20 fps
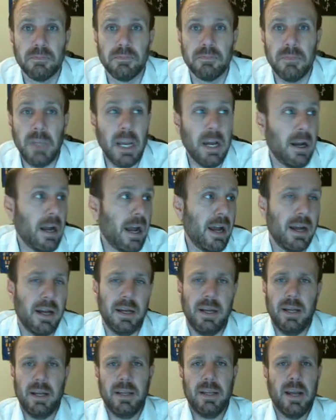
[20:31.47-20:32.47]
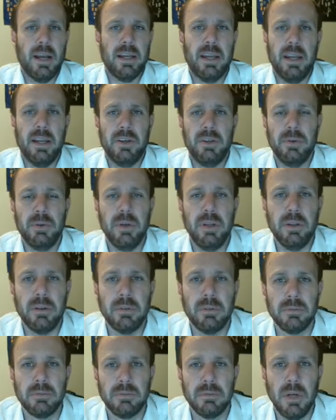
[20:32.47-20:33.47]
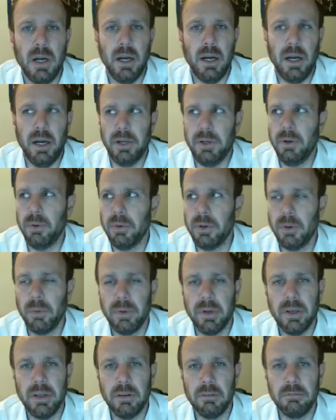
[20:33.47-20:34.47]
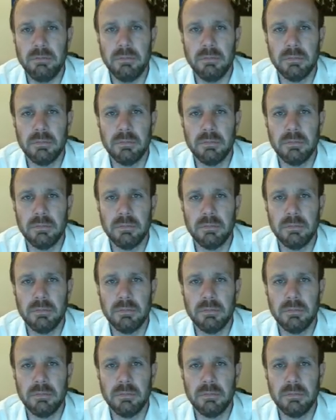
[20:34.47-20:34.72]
Yeah, I can't do it either. I don't know any of them.